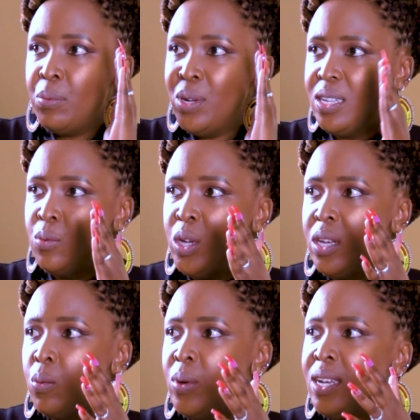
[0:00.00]
The
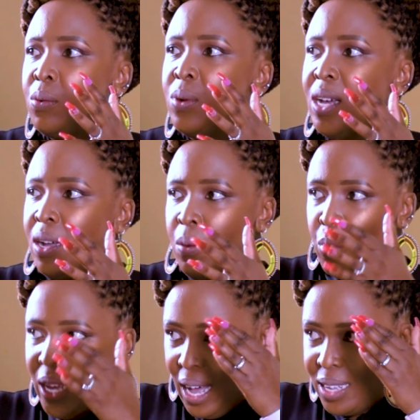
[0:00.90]
reason
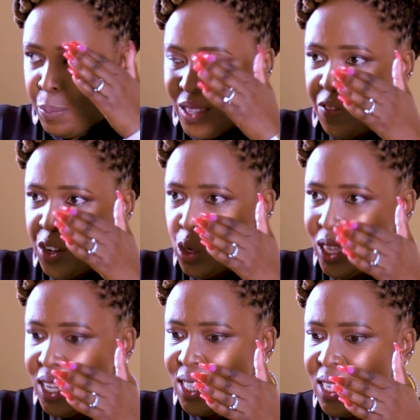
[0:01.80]
we are
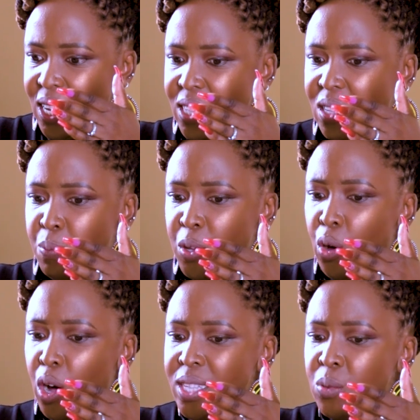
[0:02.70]
specific to this is
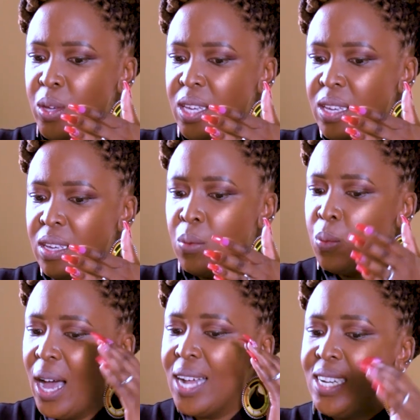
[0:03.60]
because
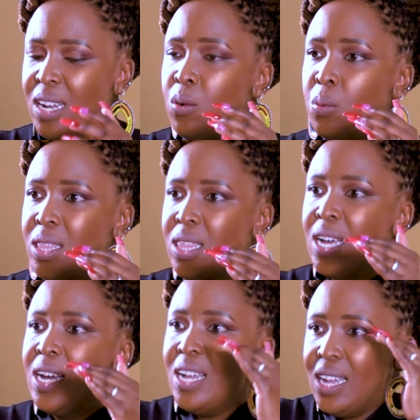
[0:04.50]
we are dealing
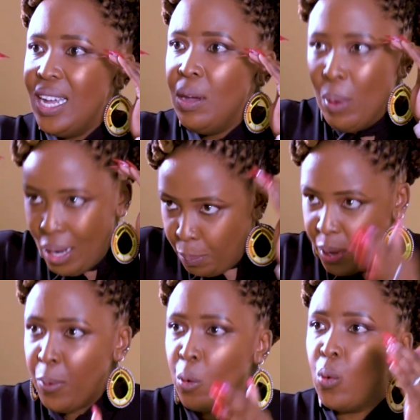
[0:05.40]
with
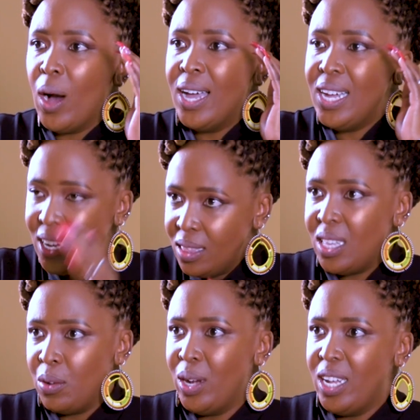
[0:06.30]
people who are
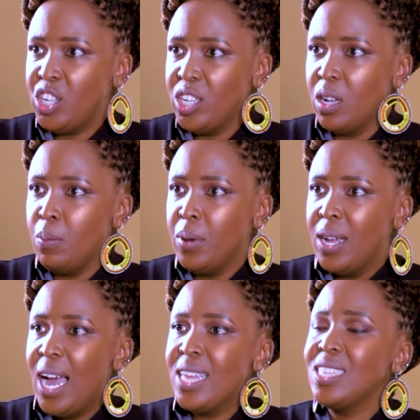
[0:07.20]
in the
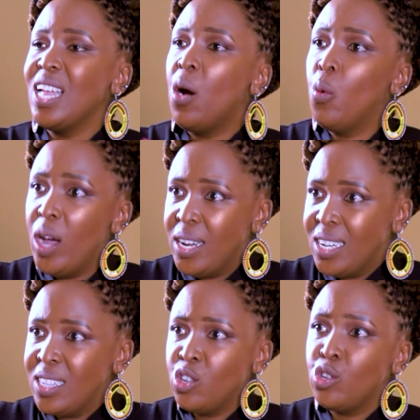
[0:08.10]
relationship. I think the
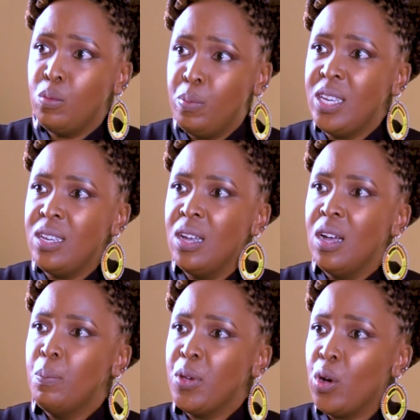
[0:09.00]
awareness should
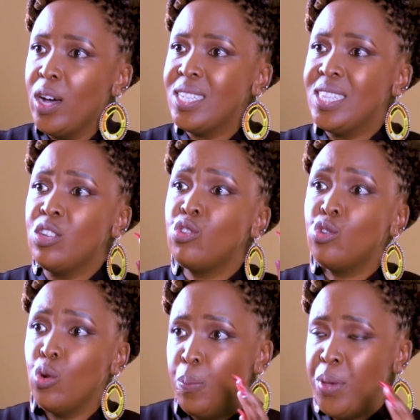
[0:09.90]
be because
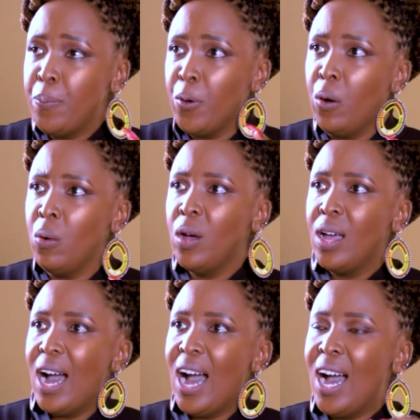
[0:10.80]
these two
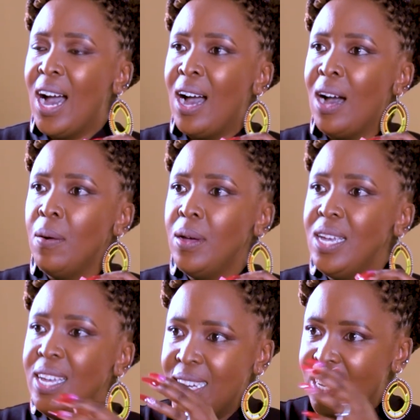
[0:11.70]
people
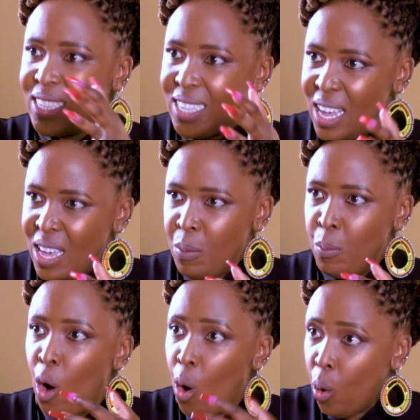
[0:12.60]
are in a
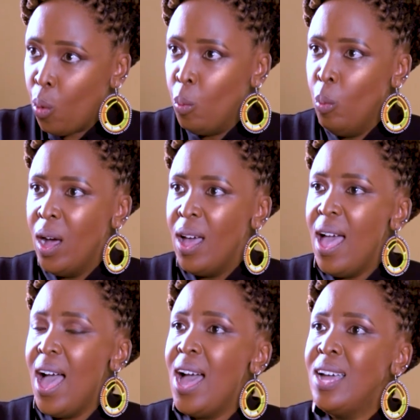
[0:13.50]
same home,
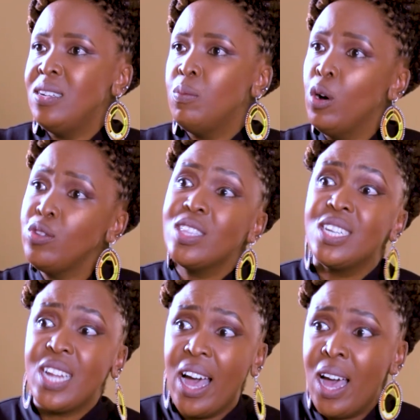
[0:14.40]
and
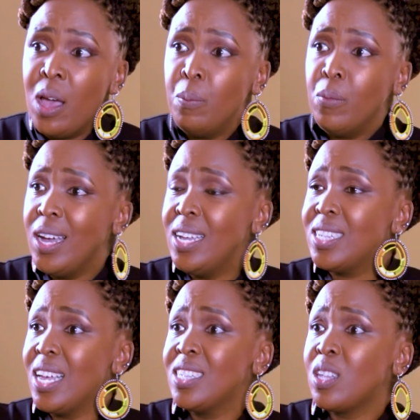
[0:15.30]
most of the time
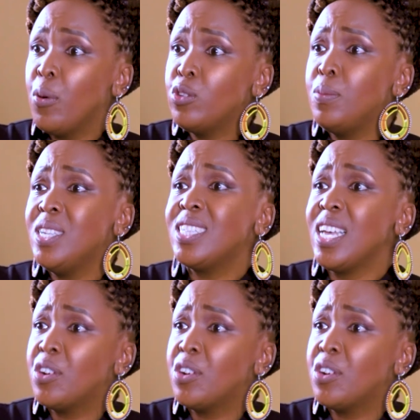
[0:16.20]
it's supposed to be